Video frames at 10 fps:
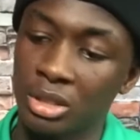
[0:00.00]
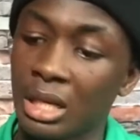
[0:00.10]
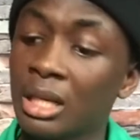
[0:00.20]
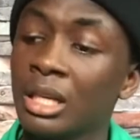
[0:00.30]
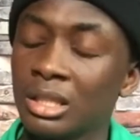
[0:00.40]

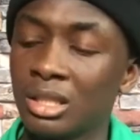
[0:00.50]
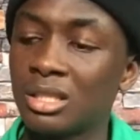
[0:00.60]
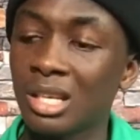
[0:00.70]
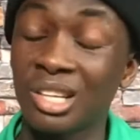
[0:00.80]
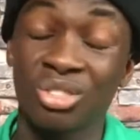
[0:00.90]
that
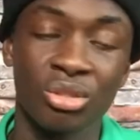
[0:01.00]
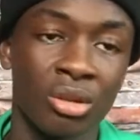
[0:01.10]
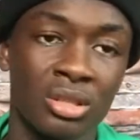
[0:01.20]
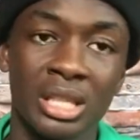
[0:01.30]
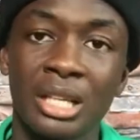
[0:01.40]
these are
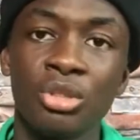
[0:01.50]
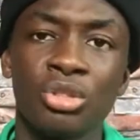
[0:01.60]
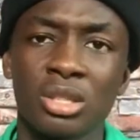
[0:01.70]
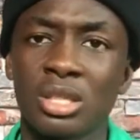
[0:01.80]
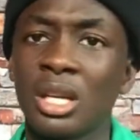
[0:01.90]
songs that you
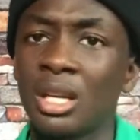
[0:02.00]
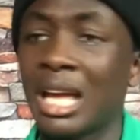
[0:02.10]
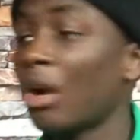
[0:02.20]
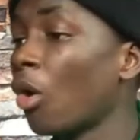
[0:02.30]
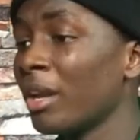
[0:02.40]
just
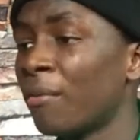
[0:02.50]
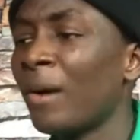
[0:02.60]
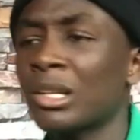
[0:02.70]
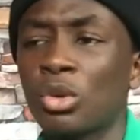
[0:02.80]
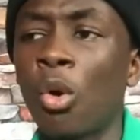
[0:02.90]
like. In
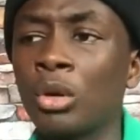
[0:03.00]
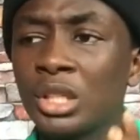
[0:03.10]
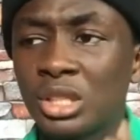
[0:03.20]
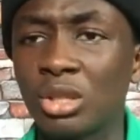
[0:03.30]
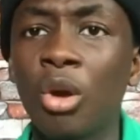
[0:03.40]
fact, all the
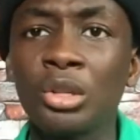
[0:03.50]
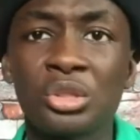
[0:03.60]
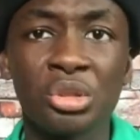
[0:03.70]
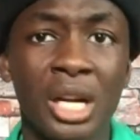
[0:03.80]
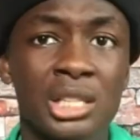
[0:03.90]
all the
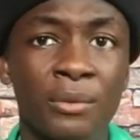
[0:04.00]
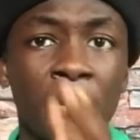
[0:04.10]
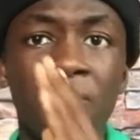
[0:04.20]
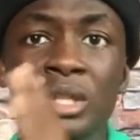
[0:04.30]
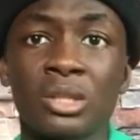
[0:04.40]
tracks
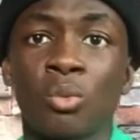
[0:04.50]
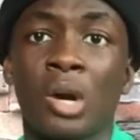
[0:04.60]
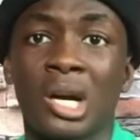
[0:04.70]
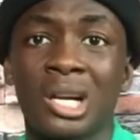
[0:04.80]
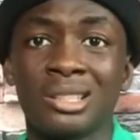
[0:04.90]
from this
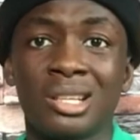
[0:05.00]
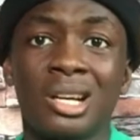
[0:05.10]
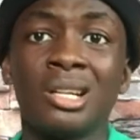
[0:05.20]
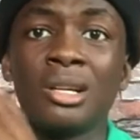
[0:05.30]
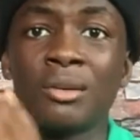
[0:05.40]
Wakanda
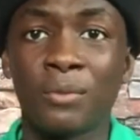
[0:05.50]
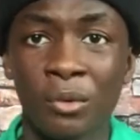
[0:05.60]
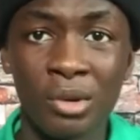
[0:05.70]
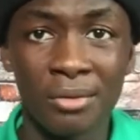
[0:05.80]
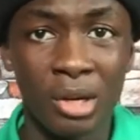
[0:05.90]

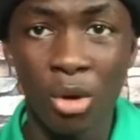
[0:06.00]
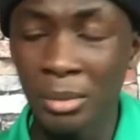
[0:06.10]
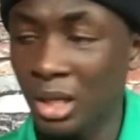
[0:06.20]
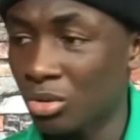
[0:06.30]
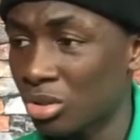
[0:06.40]
Forever
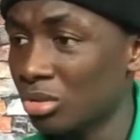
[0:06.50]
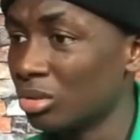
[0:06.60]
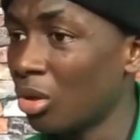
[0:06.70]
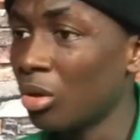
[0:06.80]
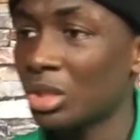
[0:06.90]
coming out soon,
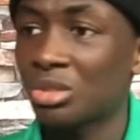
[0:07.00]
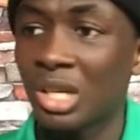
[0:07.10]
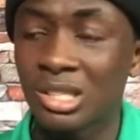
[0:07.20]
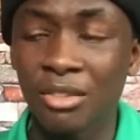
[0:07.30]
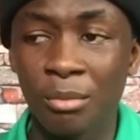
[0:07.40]
all the
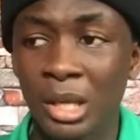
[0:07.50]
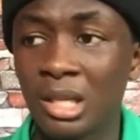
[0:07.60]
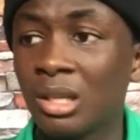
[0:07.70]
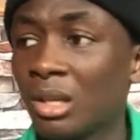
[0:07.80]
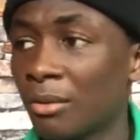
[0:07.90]
tracks they've made
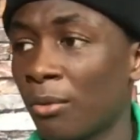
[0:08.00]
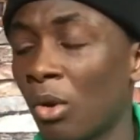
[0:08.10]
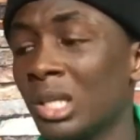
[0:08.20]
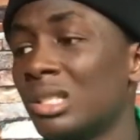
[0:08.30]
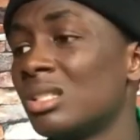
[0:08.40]
for
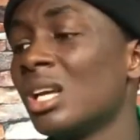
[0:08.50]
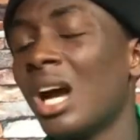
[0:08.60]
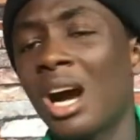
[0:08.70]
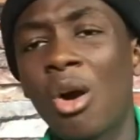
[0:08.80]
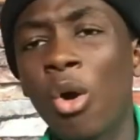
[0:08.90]
it,
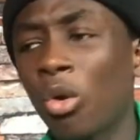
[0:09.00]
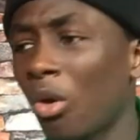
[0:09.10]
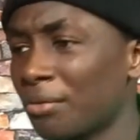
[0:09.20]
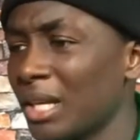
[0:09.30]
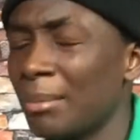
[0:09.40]
all
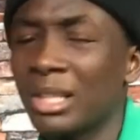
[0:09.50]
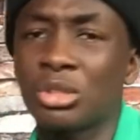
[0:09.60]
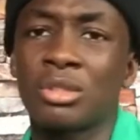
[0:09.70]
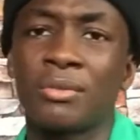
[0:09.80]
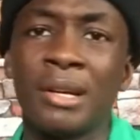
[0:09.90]
of them are
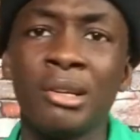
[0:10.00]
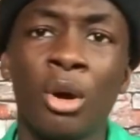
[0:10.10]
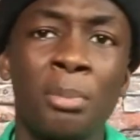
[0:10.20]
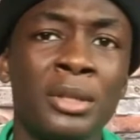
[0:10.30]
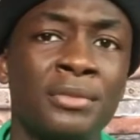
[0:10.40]
just very
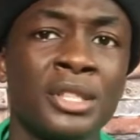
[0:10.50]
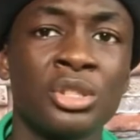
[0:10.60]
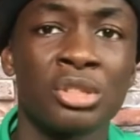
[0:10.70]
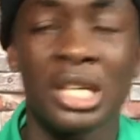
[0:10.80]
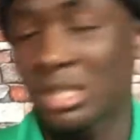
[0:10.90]
uplifting
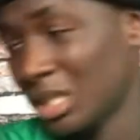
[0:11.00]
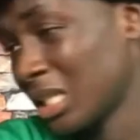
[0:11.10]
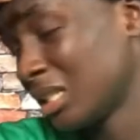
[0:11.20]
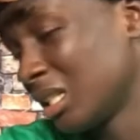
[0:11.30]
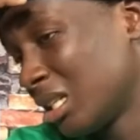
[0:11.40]
tracks.
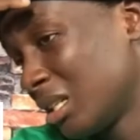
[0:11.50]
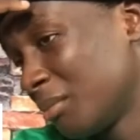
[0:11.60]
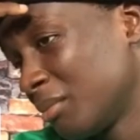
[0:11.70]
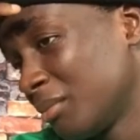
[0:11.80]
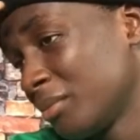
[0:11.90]
And um